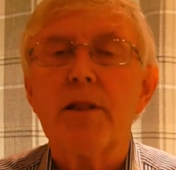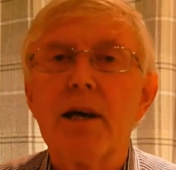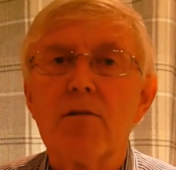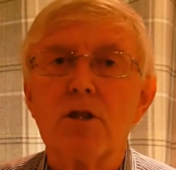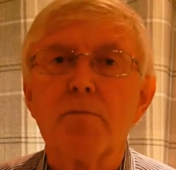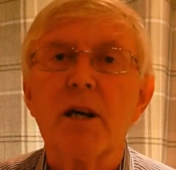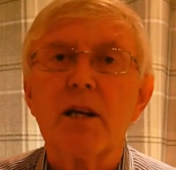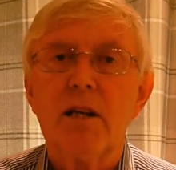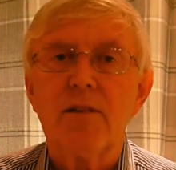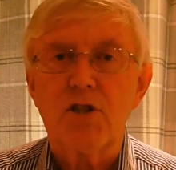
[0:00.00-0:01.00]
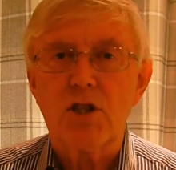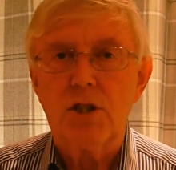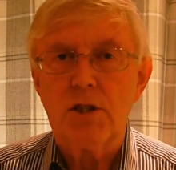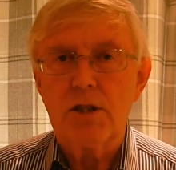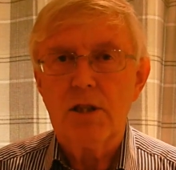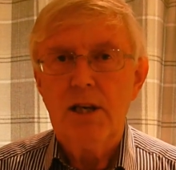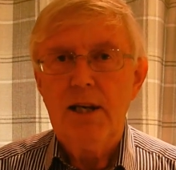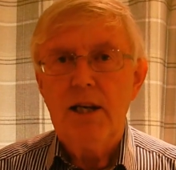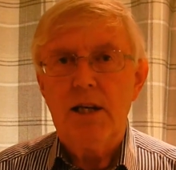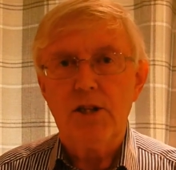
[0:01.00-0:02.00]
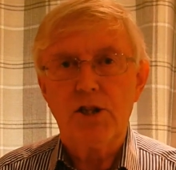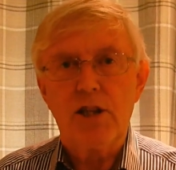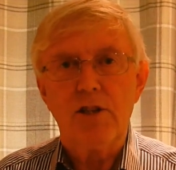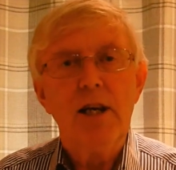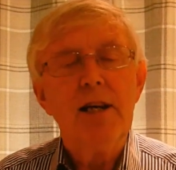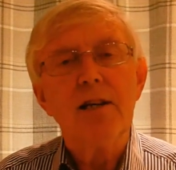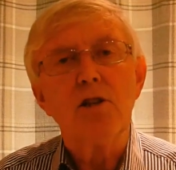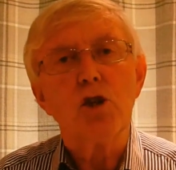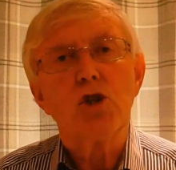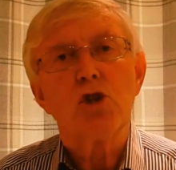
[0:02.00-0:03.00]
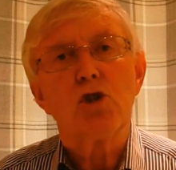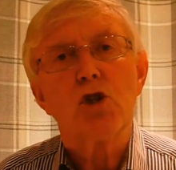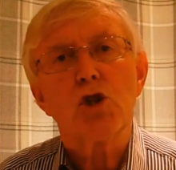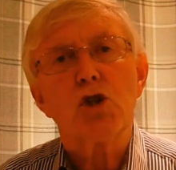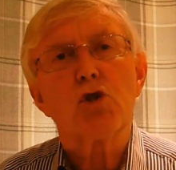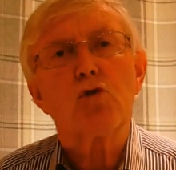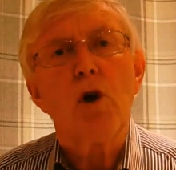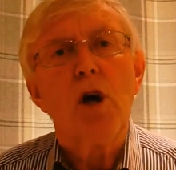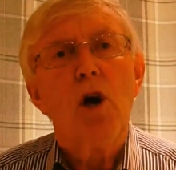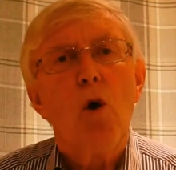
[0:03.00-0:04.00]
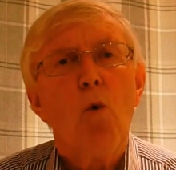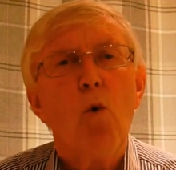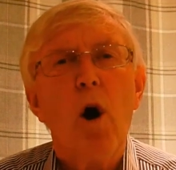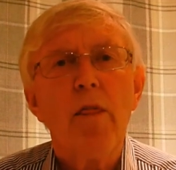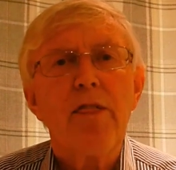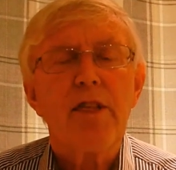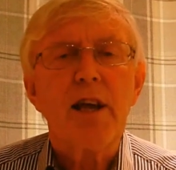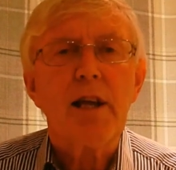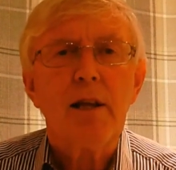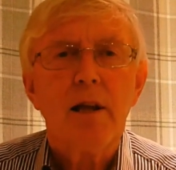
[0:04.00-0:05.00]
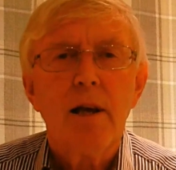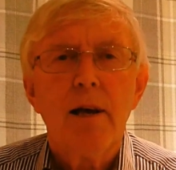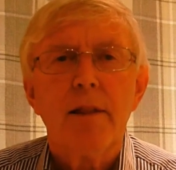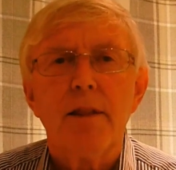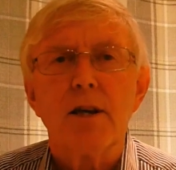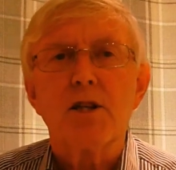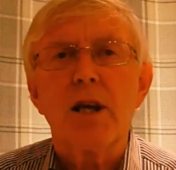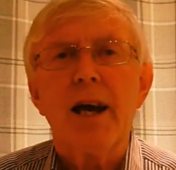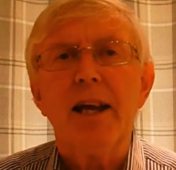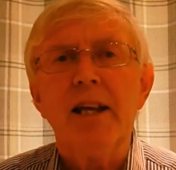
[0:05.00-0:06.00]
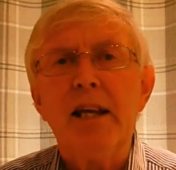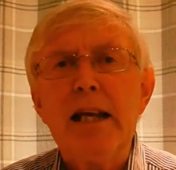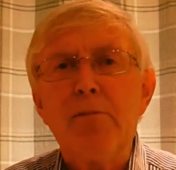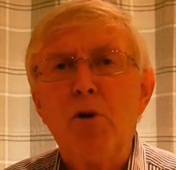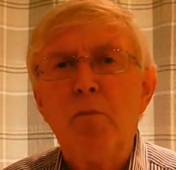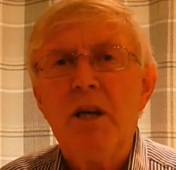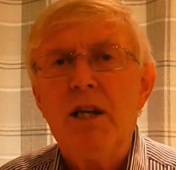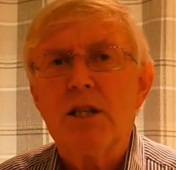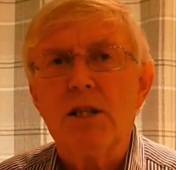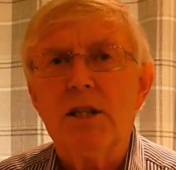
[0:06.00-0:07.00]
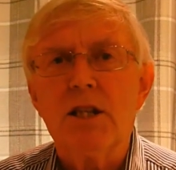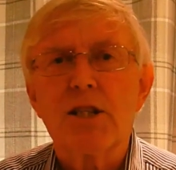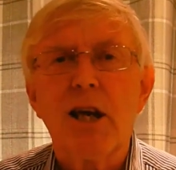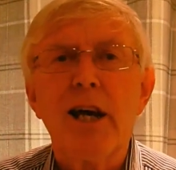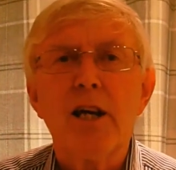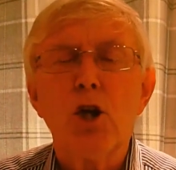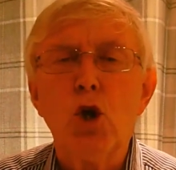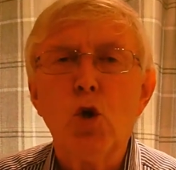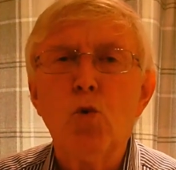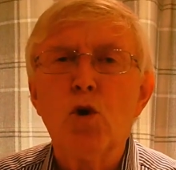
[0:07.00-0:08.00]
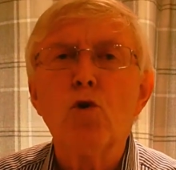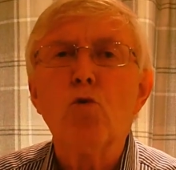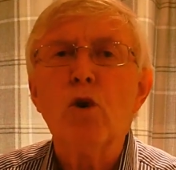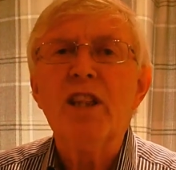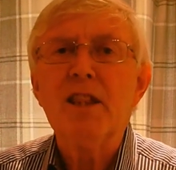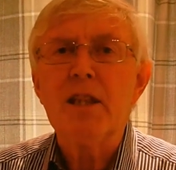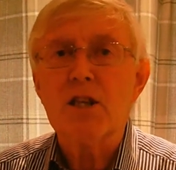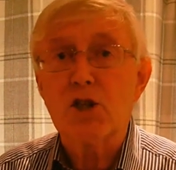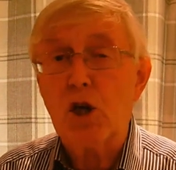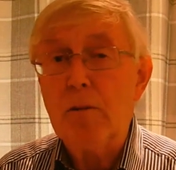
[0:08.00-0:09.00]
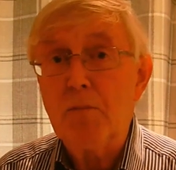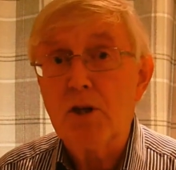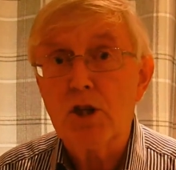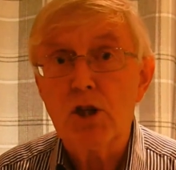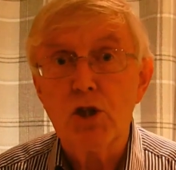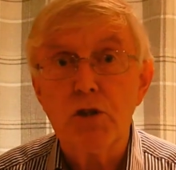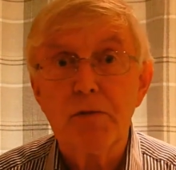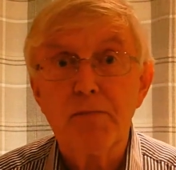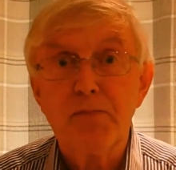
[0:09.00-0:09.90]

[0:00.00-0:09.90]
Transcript: that was magnificent. I said, there's just one thing that enabled me to decide who would win this competition.